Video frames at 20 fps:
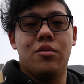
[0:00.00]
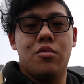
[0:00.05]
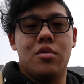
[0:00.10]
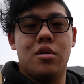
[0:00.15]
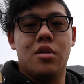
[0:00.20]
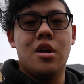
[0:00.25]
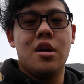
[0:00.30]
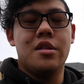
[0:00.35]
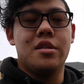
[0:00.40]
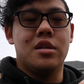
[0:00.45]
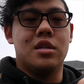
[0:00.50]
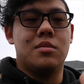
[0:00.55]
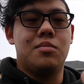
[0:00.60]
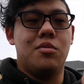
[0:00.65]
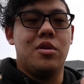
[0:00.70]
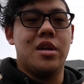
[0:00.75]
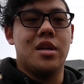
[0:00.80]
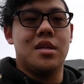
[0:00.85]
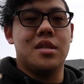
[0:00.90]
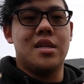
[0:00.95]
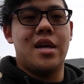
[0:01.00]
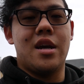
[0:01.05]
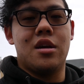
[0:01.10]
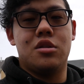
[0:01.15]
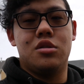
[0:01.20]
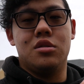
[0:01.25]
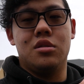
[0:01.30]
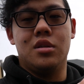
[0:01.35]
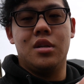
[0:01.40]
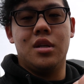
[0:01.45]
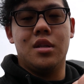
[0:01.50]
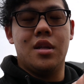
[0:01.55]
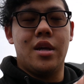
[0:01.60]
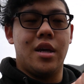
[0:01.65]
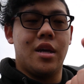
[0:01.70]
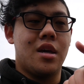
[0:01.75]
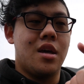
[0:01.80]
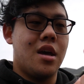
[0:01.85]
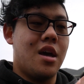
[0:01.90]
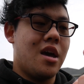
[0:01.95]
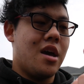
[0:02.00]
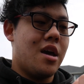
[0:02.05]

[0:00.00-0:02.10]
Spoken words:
where the spring is actually like